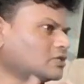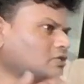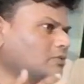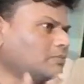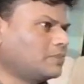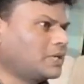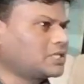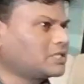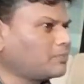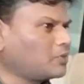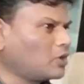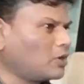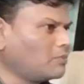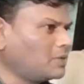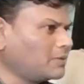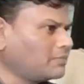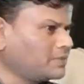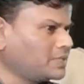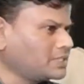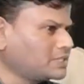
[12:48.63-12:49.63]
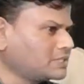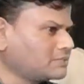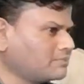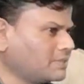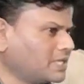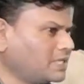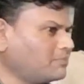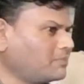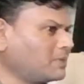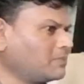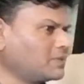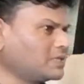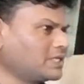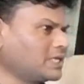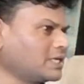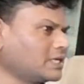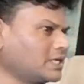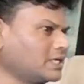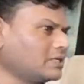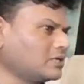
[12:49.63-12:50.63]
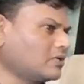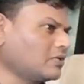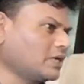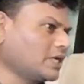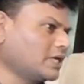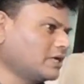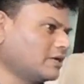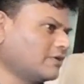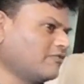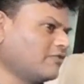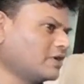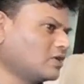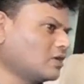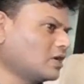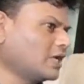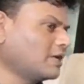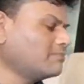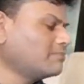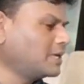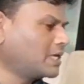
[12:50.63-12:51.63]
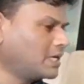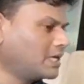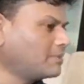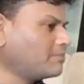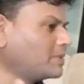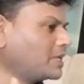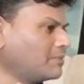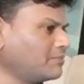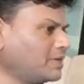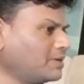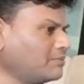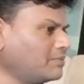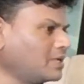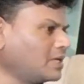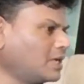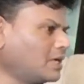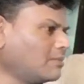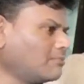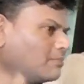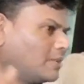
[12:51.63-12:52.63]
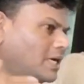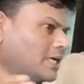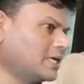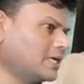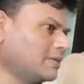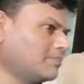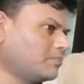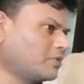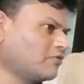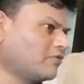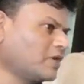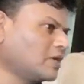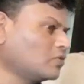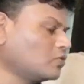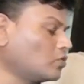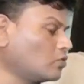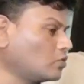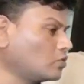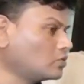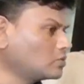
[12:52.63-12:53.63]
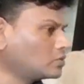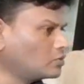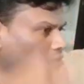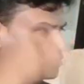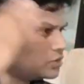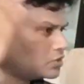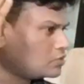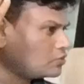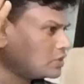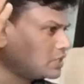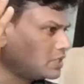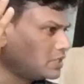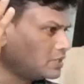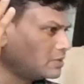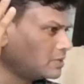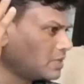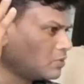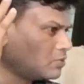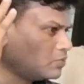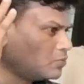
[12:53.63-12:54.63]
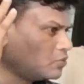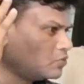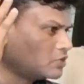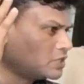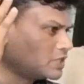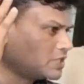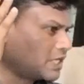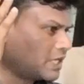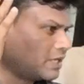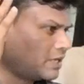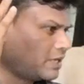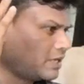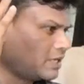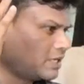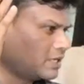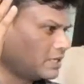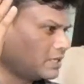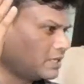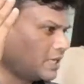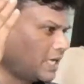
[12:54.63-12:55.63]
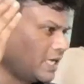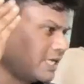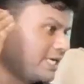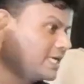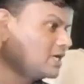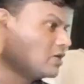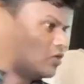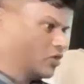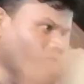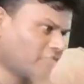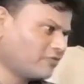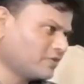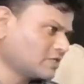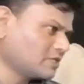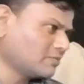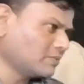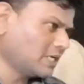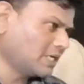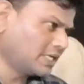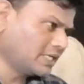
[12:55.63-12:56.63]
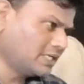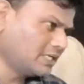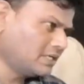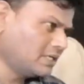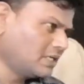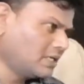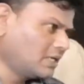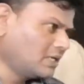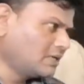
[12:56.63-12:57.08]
So, but the problem is many people think that, okay, if at all I buy a premium, my profile goes to the boost and I'll get a lot of visibility,